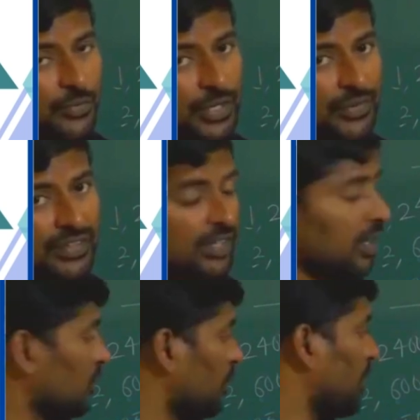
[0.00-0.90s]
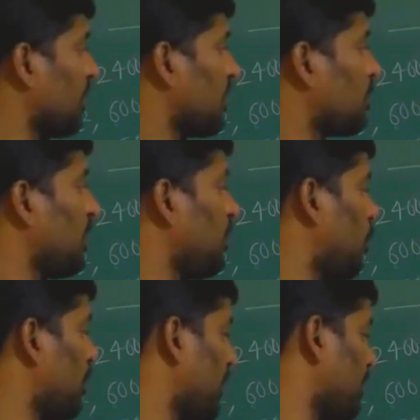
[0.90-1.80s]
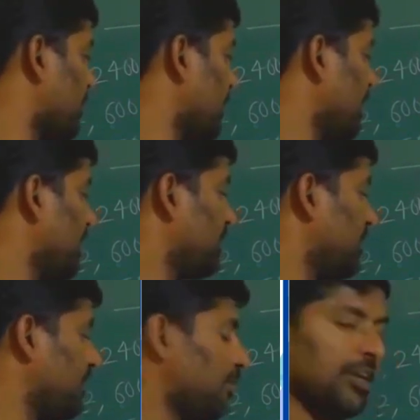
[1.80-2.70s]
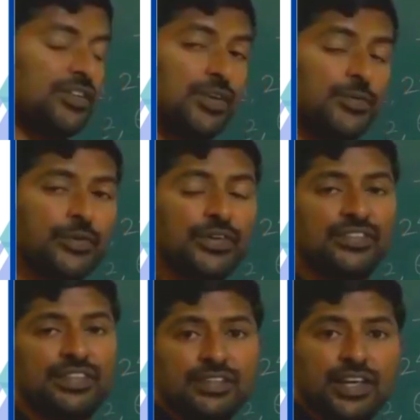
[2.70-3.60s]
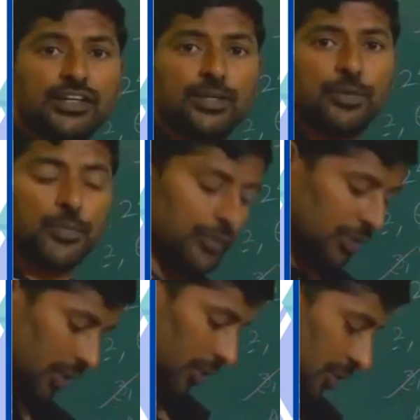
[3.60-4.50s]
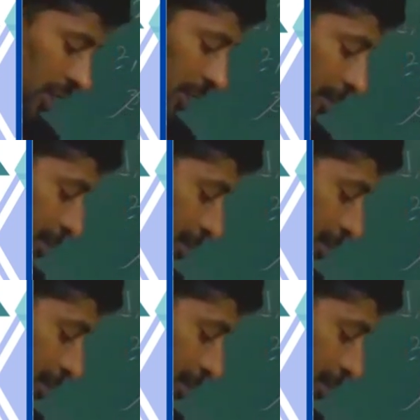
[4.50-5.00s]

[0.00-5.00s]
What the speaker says: frequency also decreases by 4 times, since Fresnel frequency is directly proportional to G.